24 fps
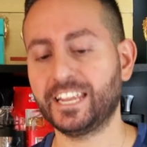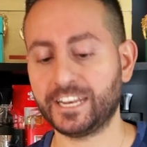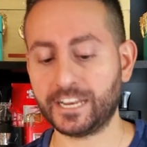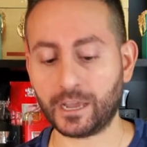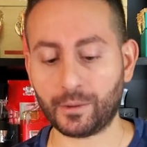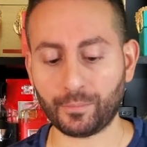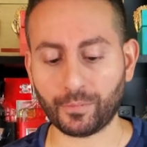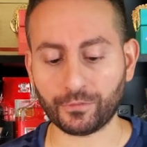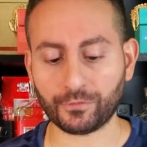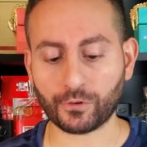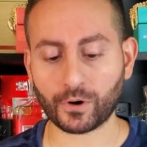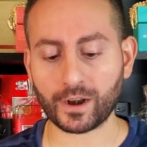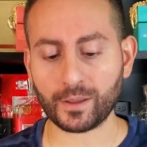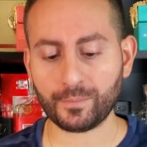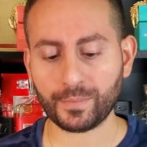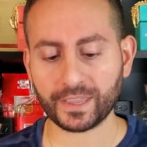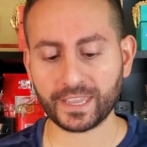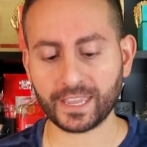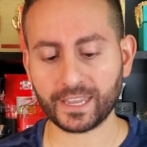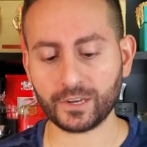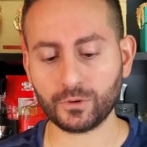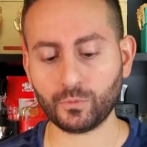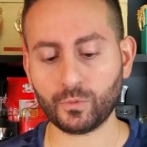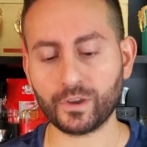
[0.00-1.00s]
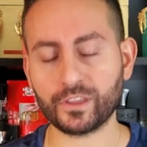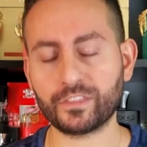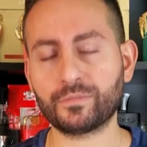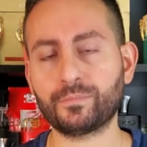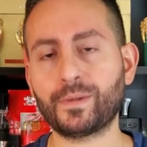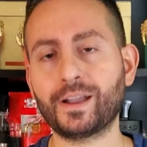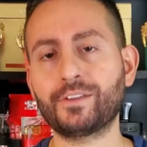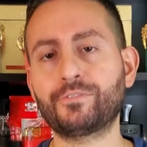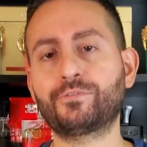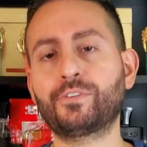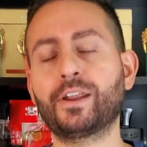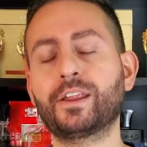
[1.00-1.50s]
Now before I begin with
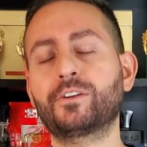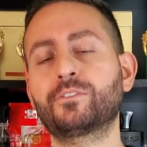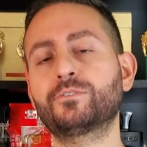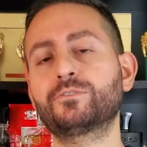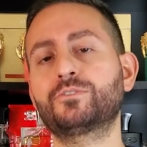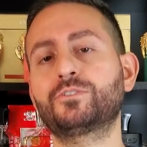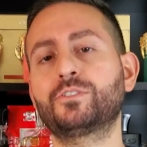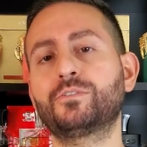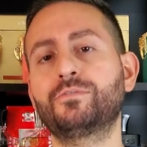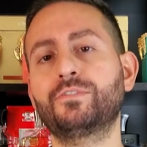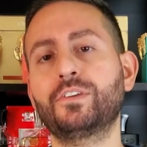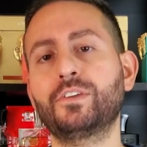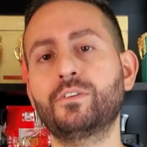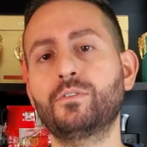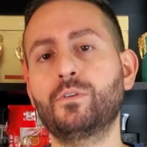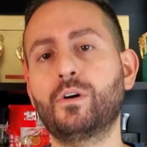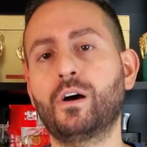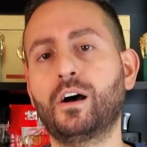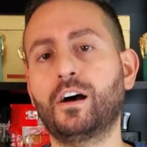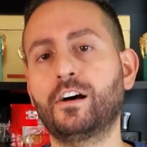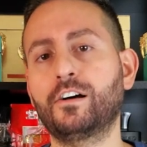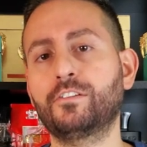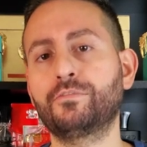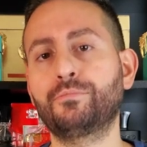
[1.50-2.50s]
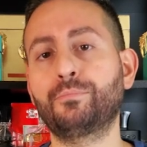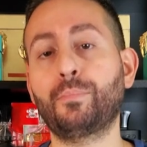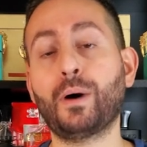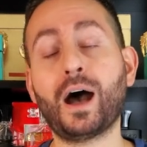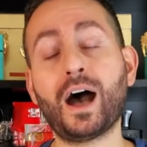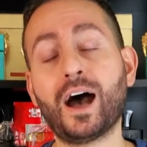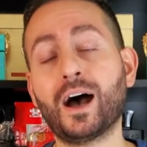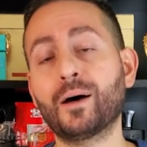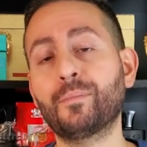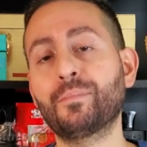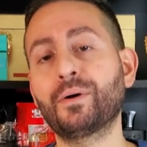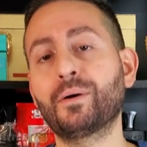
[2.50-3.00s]
my fragrance review of
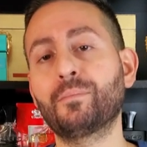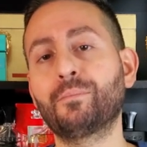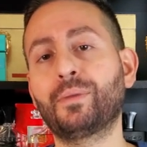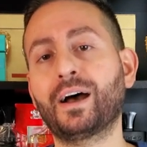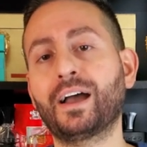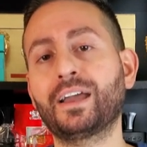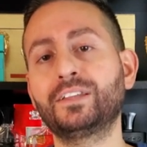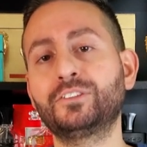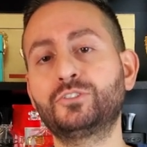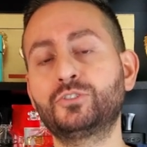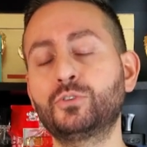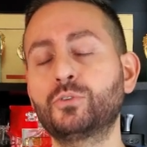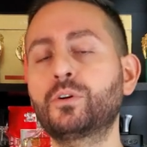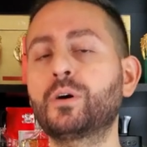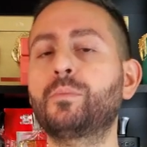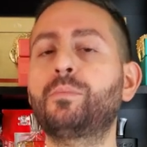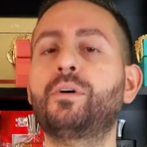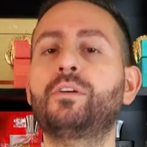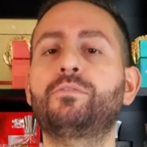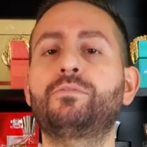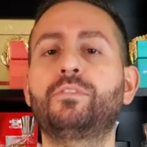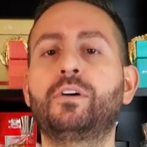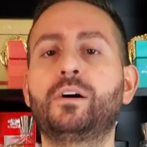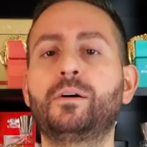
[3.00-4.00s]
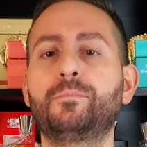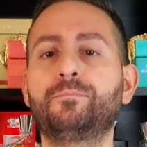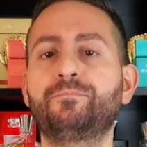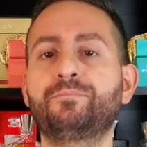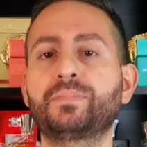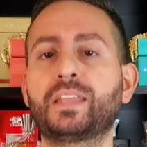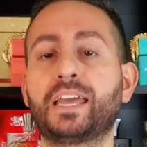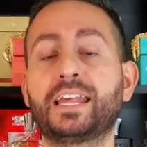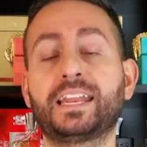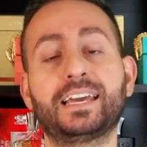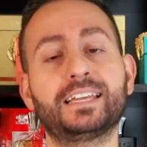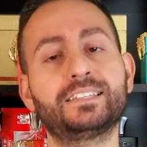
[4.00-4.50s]
Pop by TSVGA Parfum
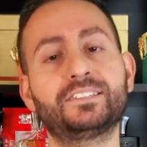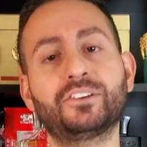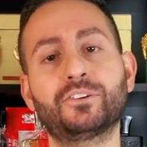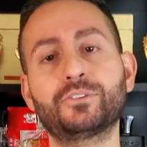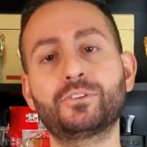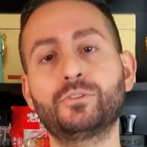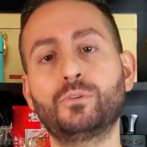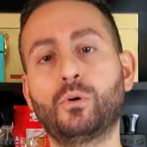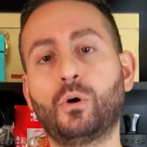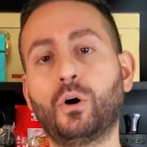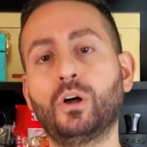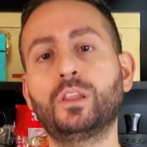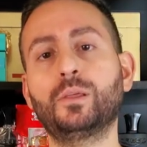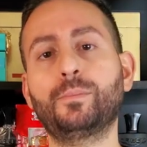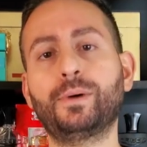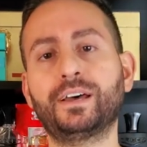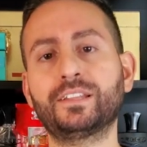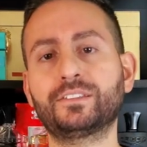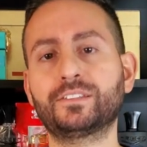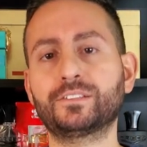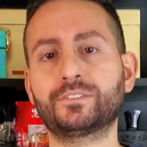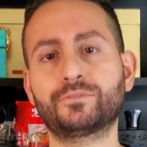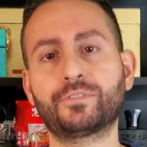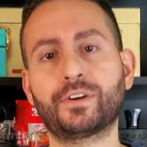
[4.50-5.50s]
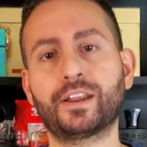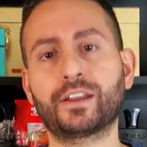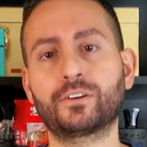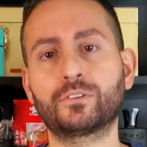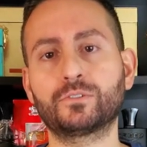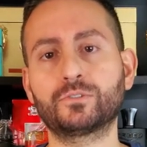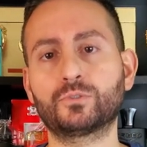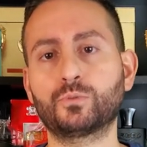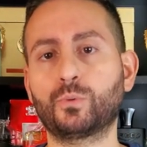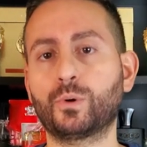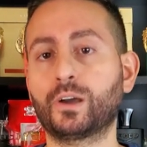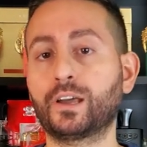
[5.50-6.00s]
and I tell you all about this
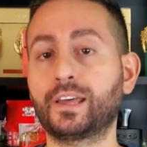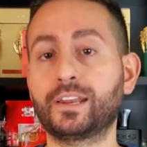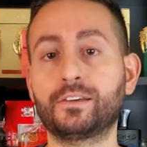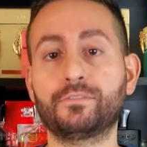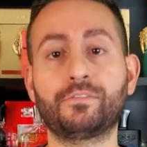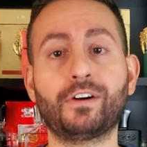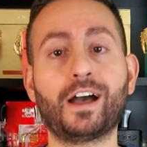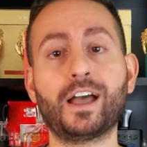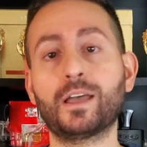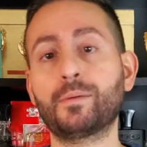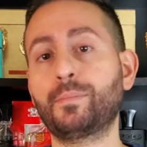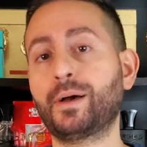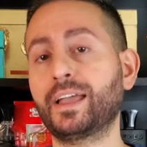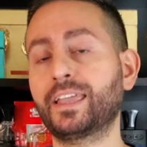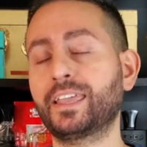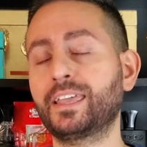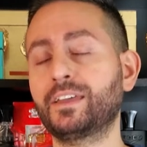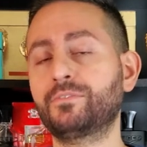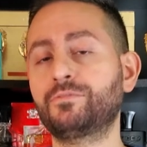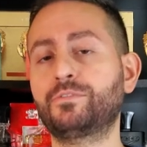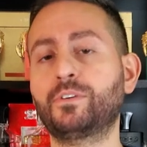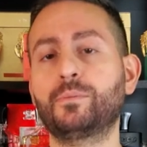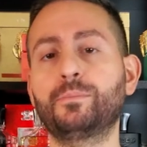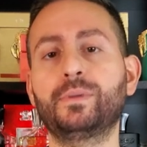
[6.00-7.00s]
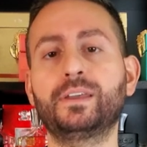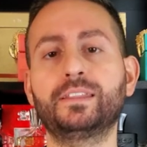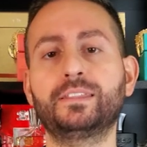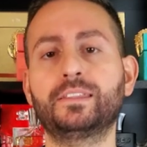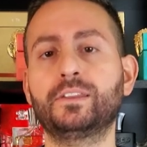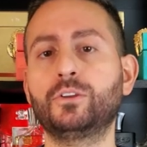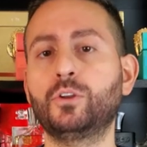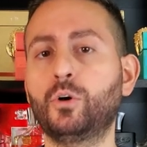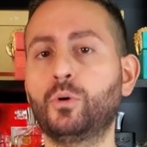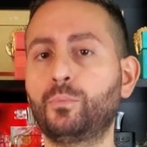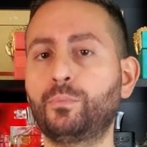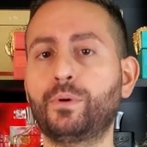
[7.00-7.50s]
fragrance, what kind of vibe I get from it,
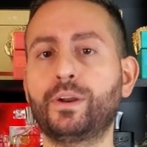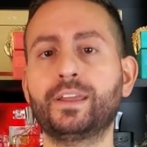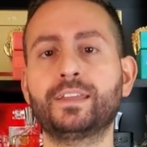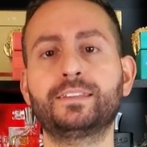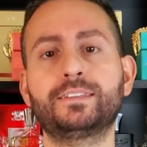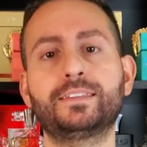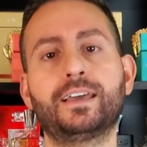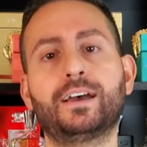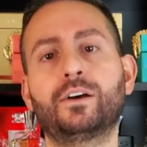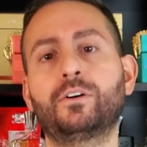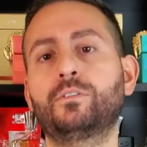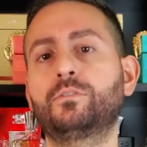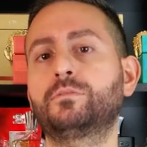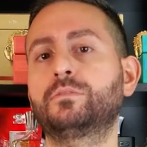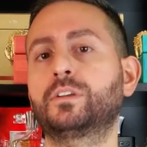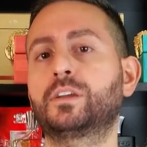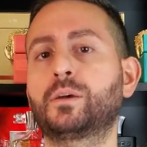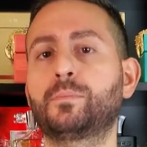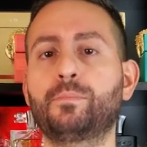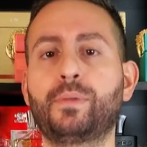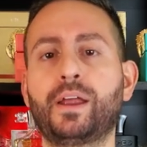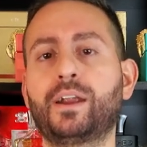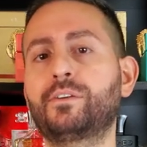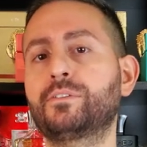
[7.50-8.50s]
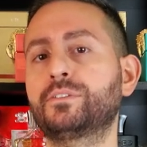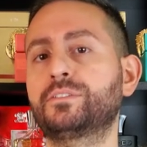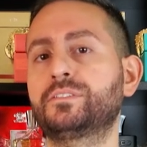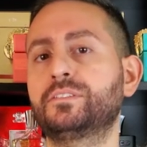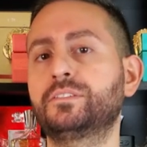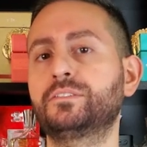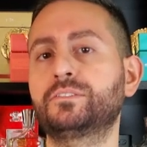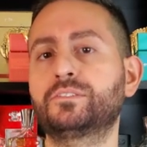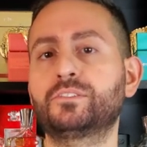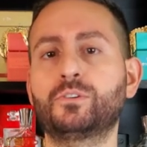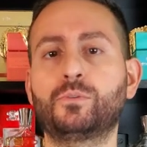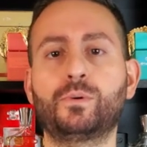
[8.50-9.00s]
the note breakdown,
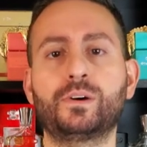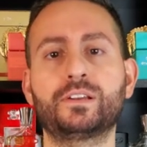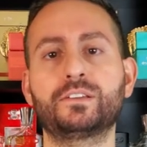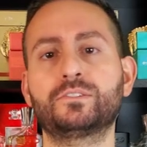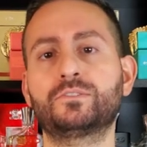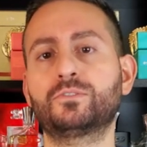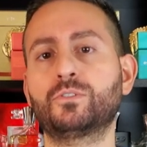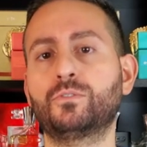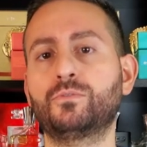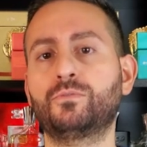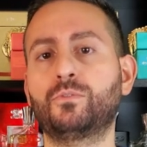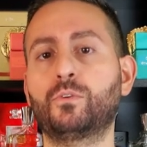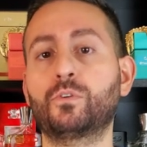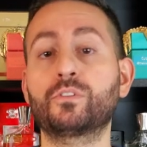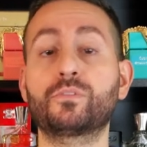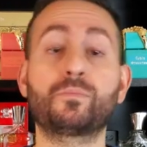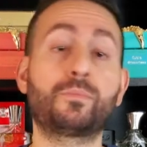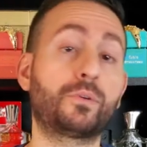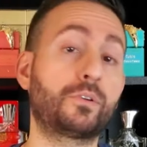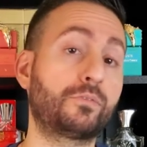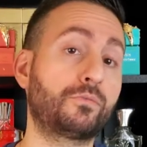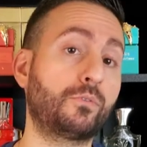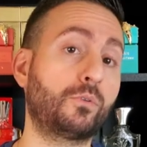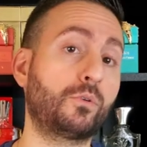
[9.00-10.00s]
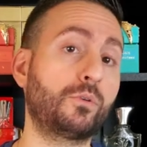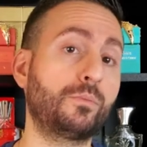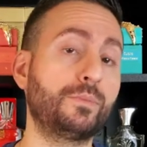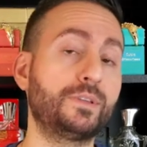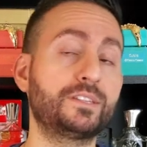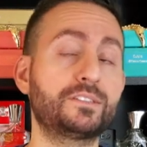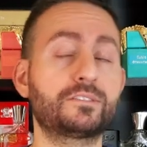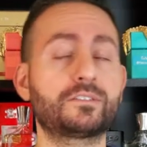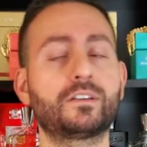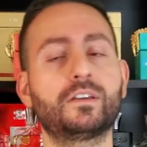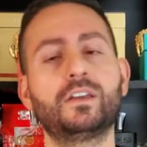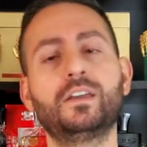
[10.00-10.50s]
comparison, so on and so forth,
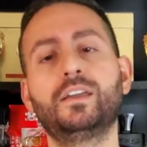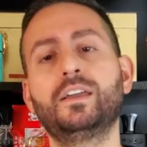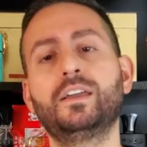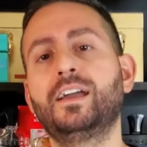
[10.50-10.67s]
performance,